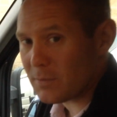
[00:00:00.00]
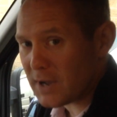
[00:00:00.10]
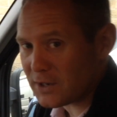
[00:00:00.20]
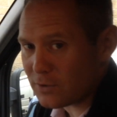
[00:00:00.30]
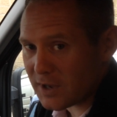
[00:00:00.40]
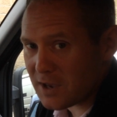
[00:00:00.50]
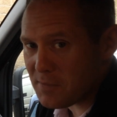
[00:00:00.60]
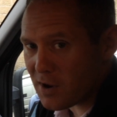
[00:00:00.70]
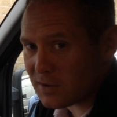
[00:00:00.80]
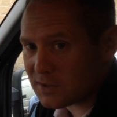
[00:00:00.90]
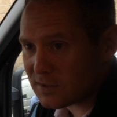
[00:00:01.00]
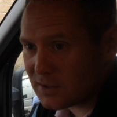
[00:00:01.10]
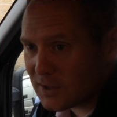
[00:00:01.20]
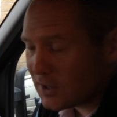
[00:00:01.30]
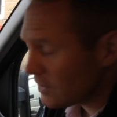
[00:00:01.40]
a manual gearbox.
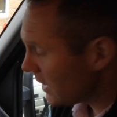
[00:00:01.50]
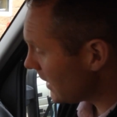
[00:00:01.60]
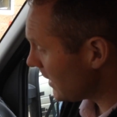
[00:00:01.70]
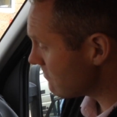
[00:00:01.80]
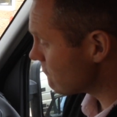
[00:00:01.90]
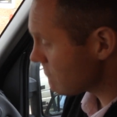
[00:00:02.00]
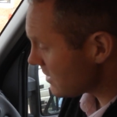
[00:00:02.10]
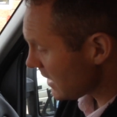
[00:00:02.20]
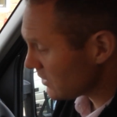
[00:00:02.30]
The